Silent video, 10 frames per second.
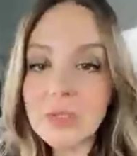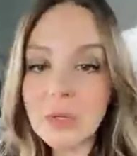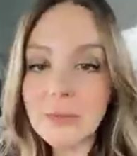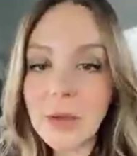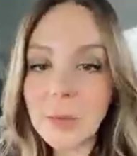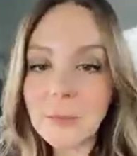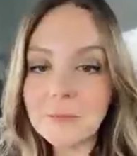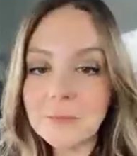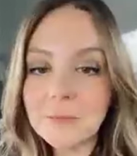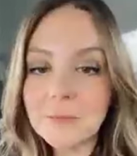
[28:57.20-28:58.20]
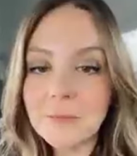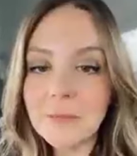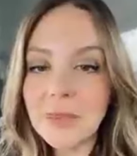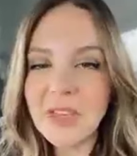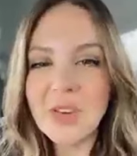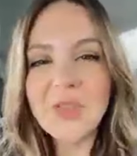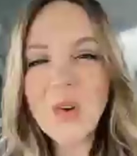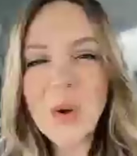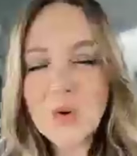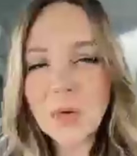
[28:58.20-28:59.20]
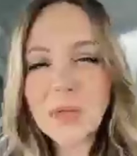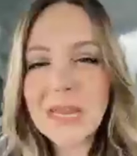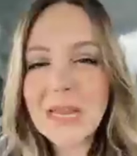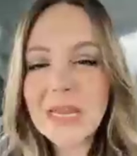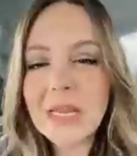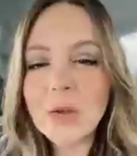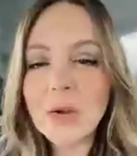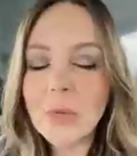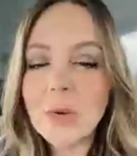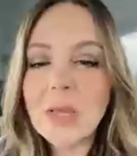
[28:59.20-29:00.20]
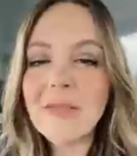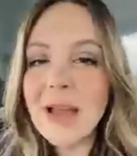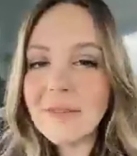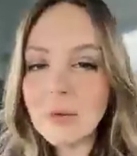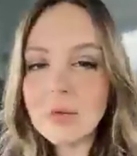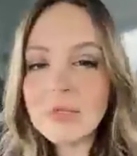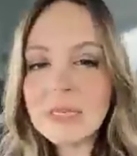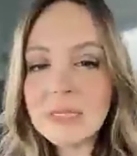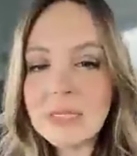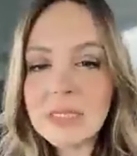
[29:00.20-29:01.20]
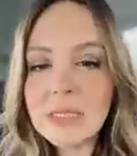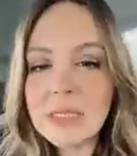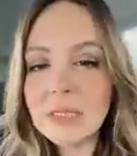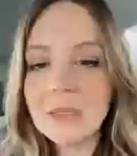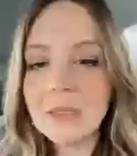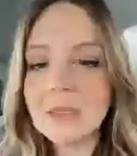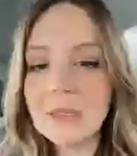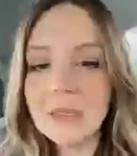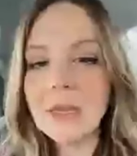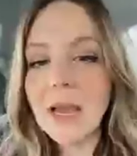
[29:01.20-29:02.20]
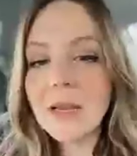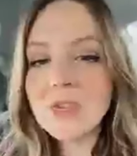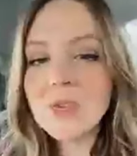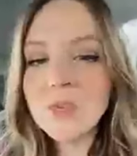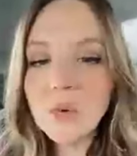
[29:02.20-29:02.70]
Your phone overheated, girl. What do you have? An iPhone 6? How did your phone overheat?